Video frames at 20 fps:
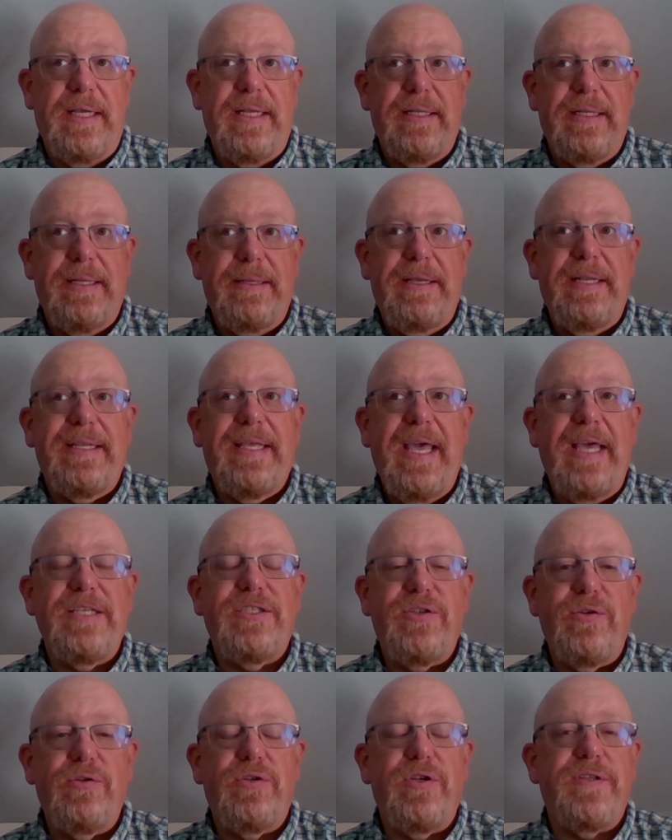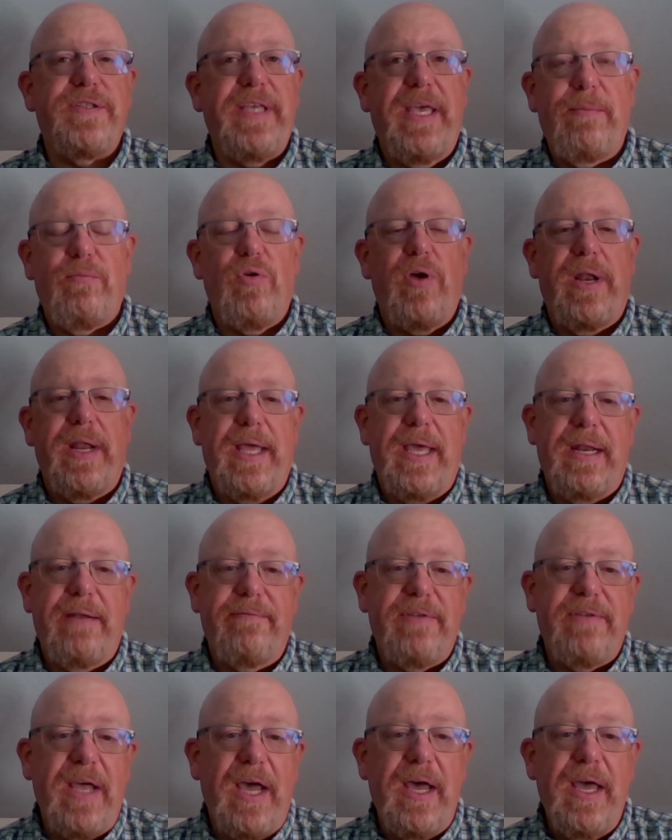in case you just keep running out
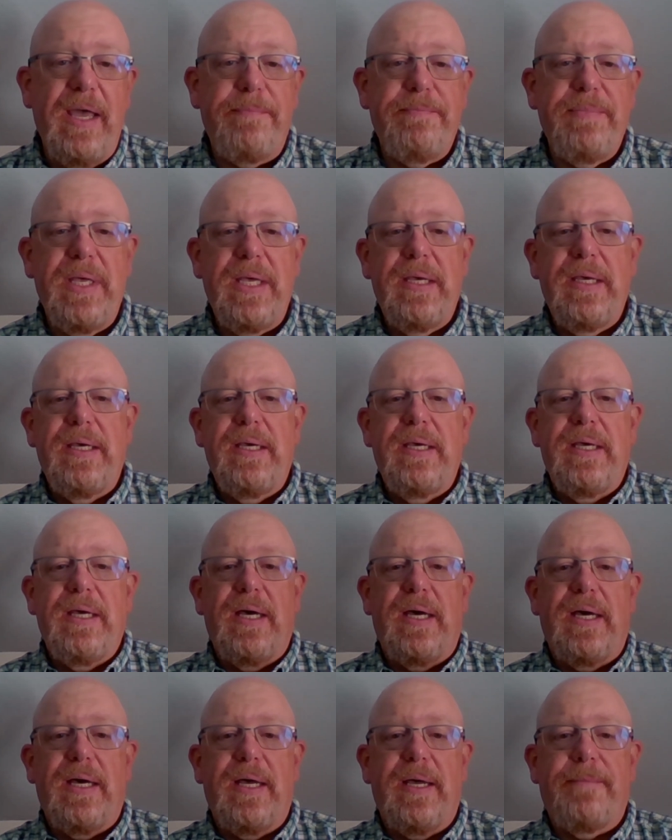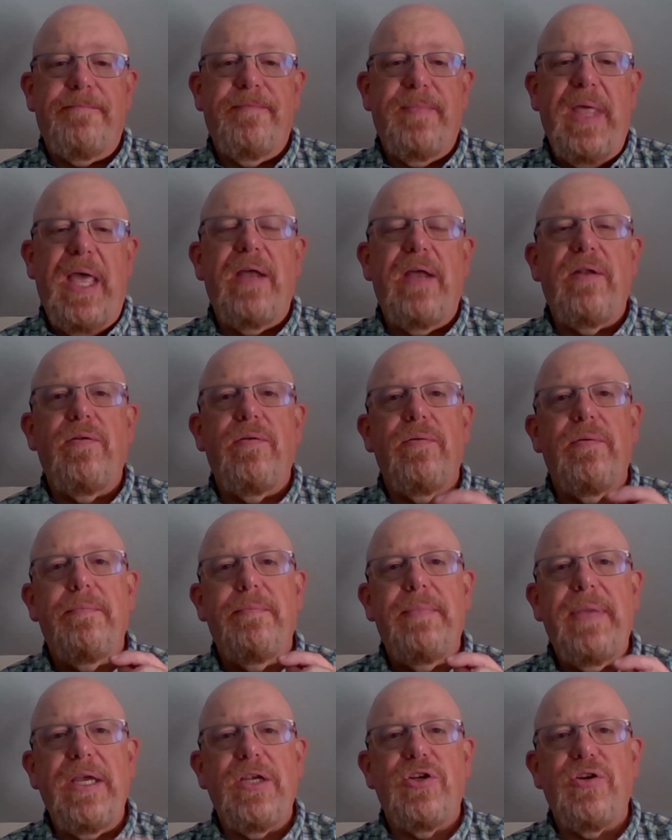of time. And
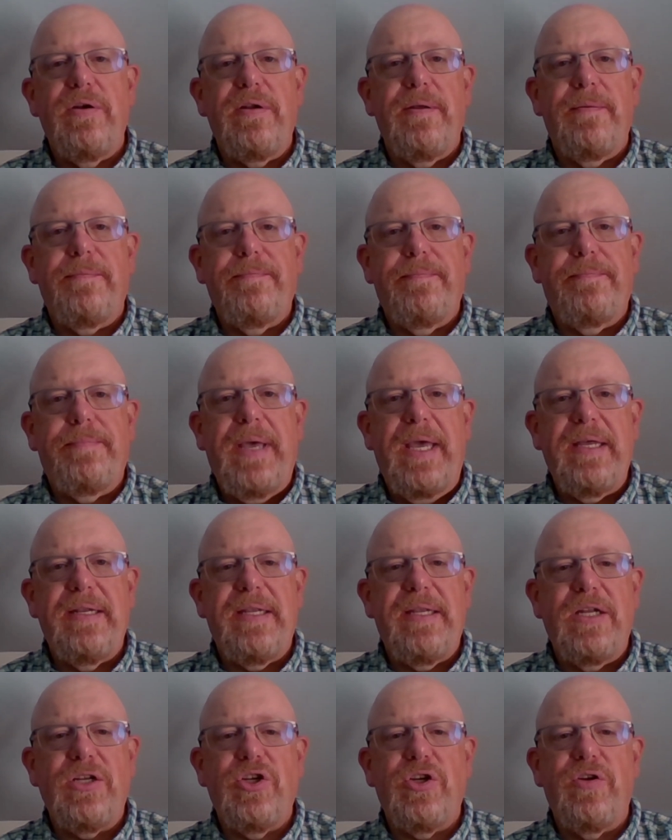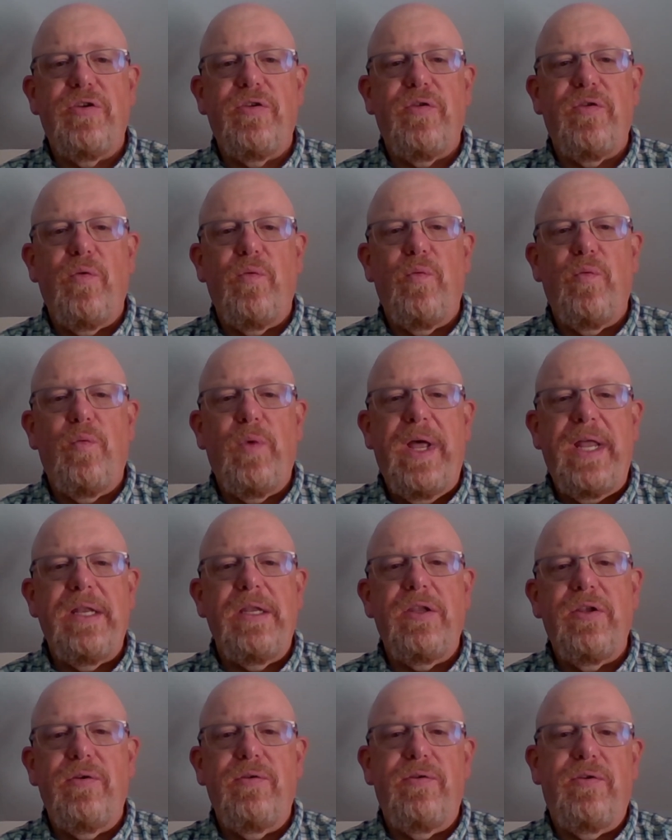make sure to pay attention to when
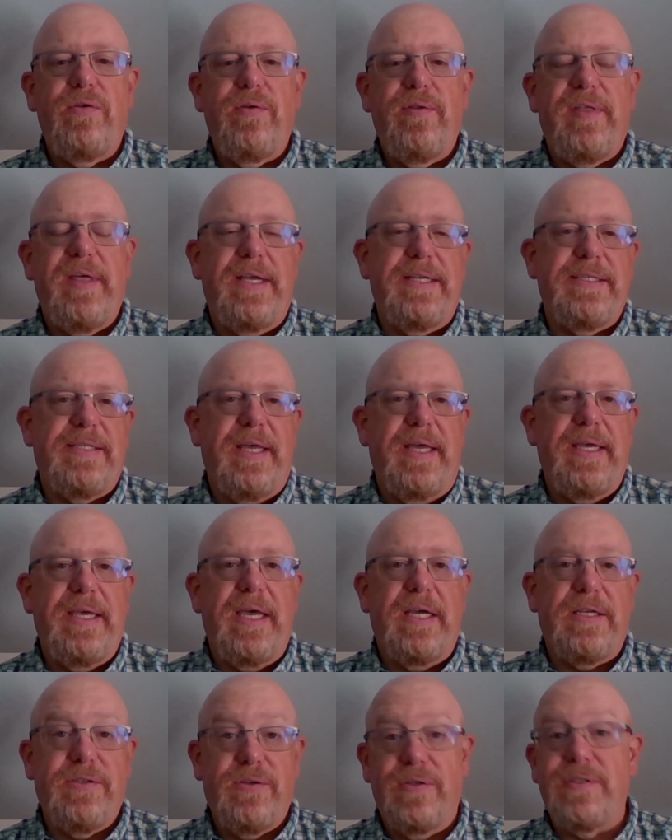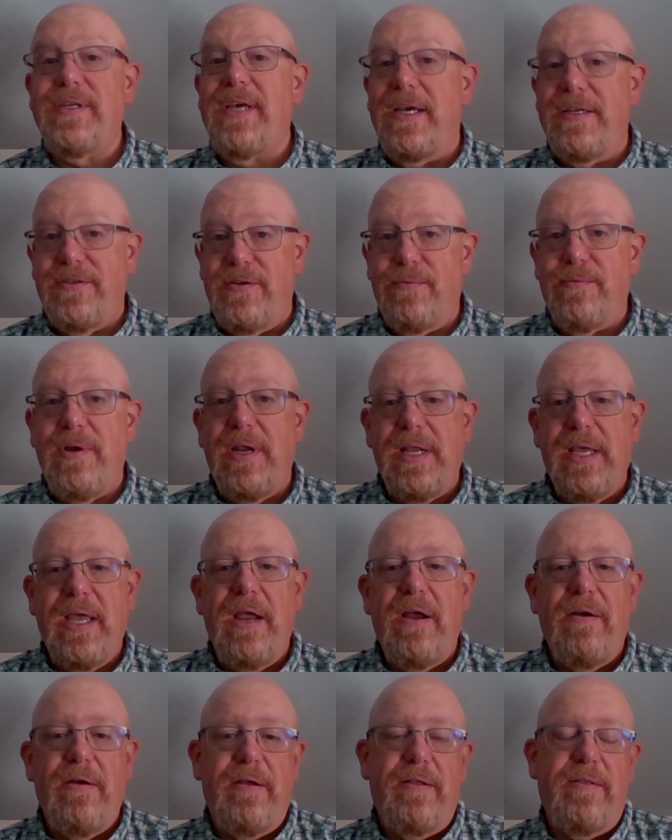you do things like exercise or running
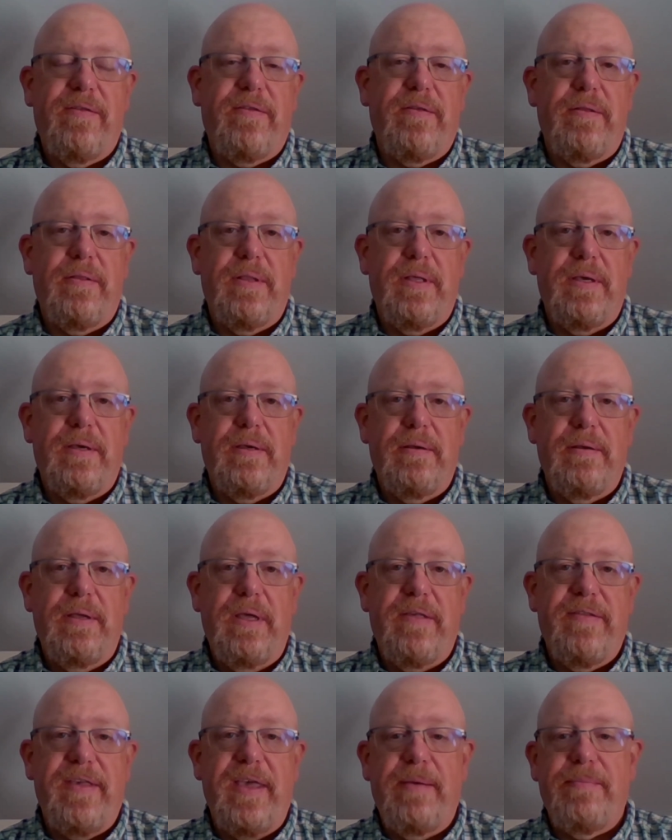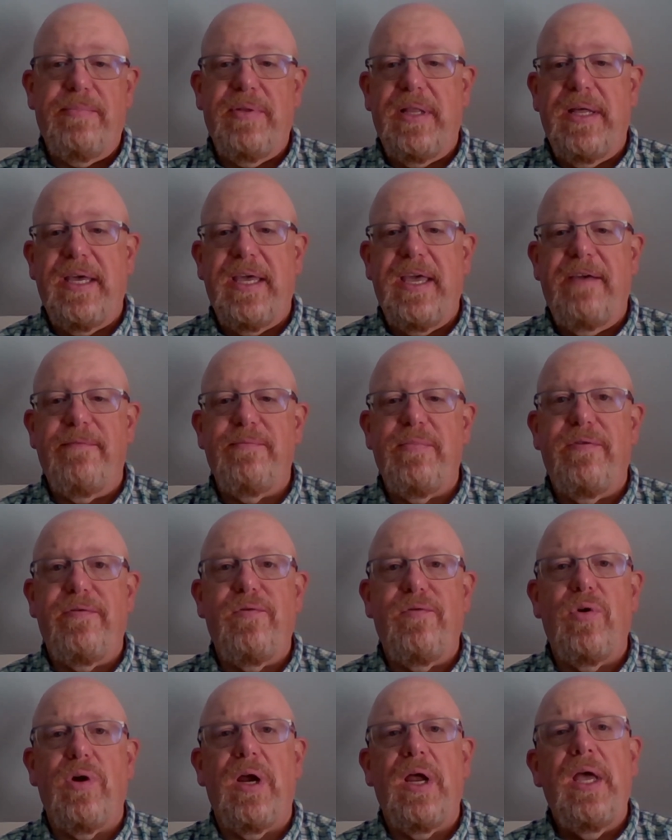errands in the example I gave
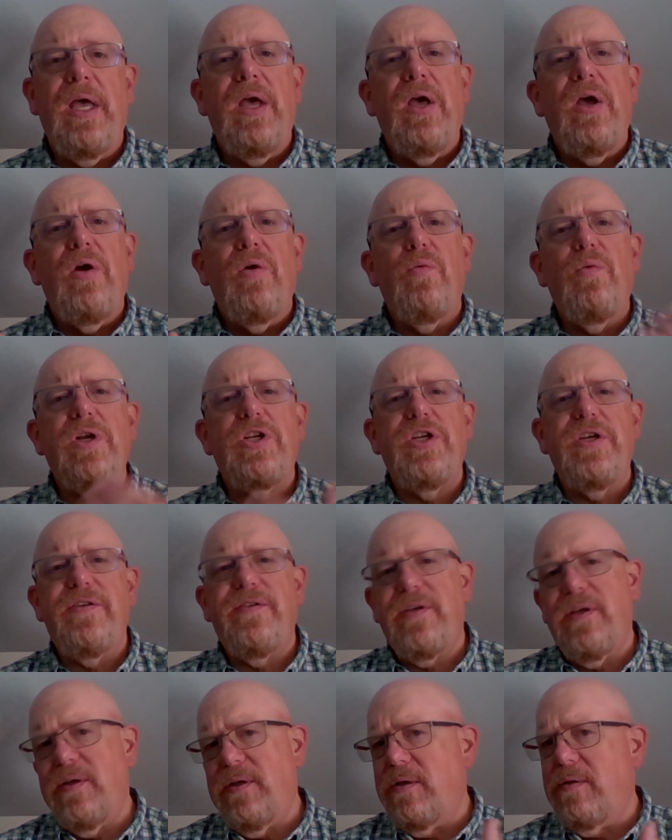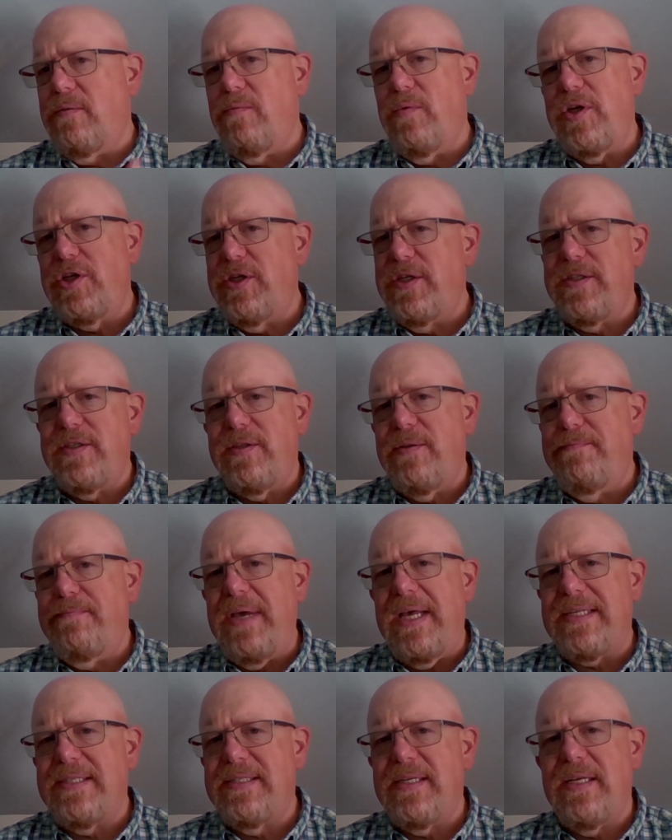before, which is the
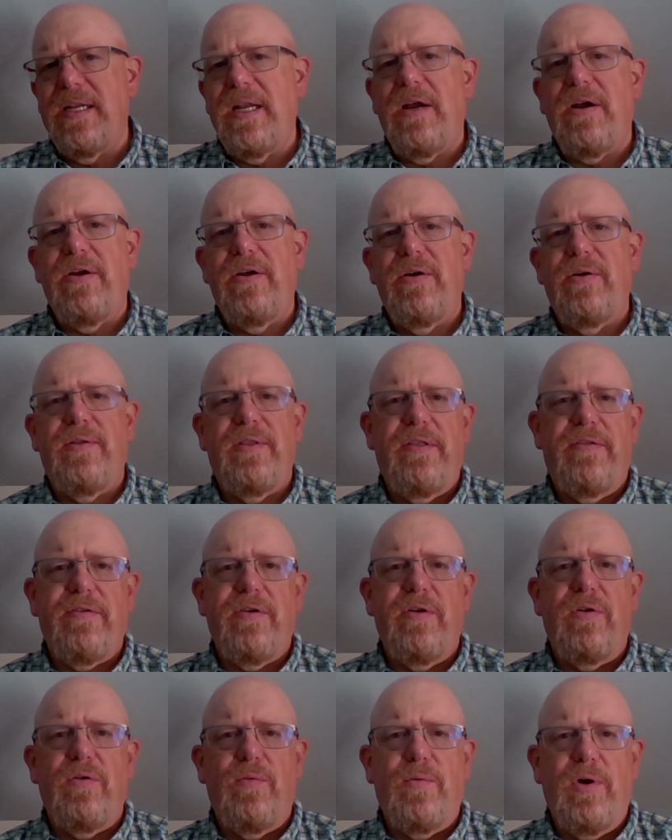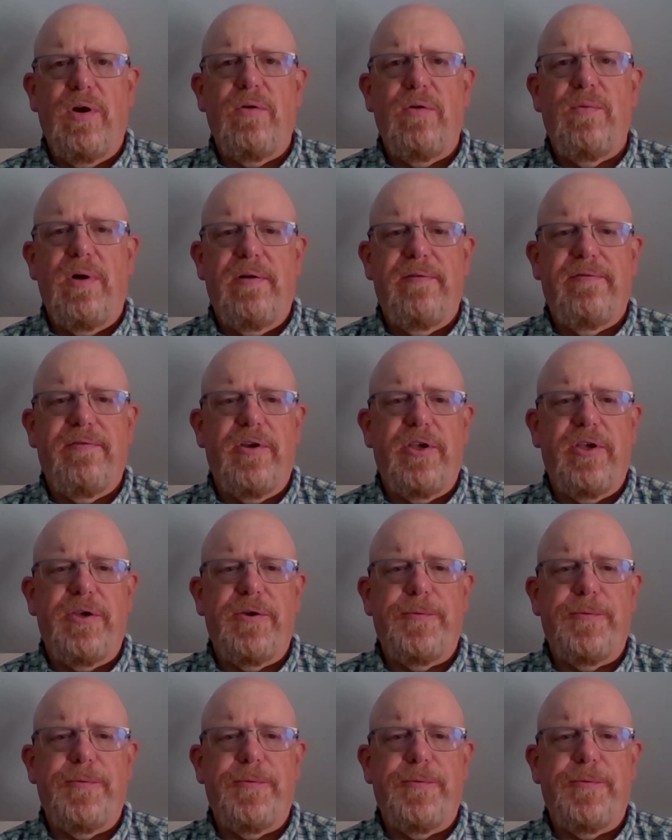best scenario that's going to work well for you.